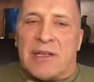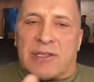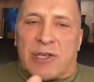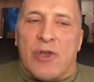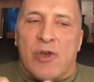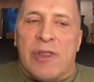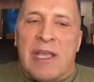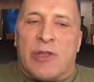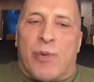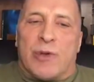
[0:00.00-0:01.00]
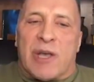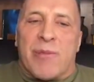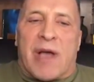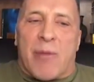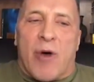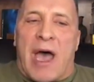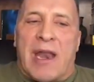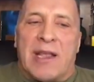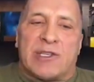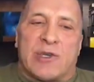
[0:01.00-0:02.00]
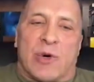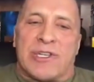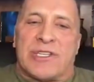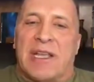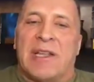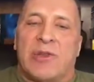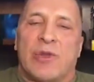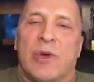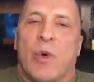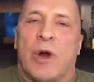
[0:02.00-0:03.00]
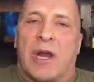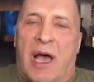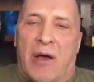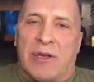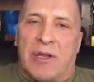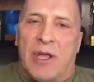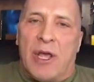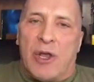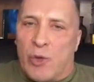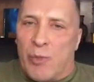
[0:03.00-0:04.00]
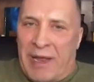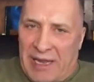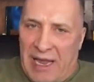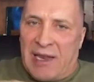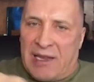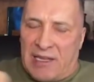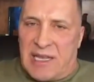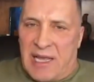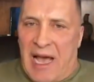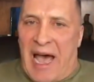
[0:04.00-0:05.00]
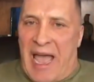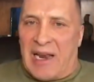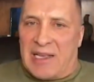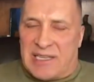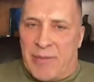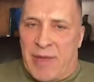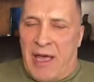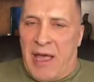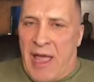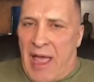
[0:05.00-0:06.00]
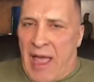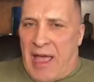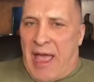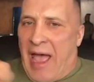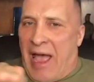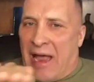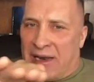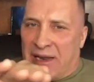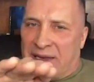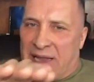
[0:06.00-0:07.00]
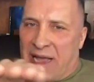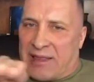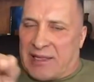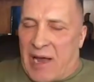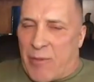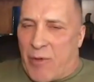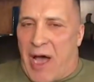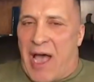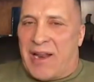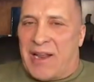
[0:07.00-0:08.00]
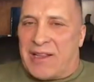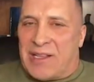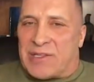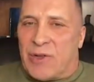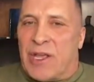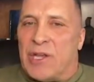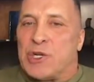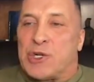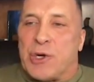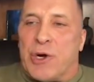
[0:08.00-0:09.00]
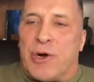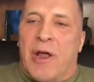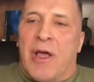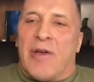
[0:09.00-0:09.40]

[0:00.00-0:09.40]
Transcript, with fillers: so you need to put some carbohydrate source into the workout to maintain this high glycemia, and that carbohydrate is going to ensure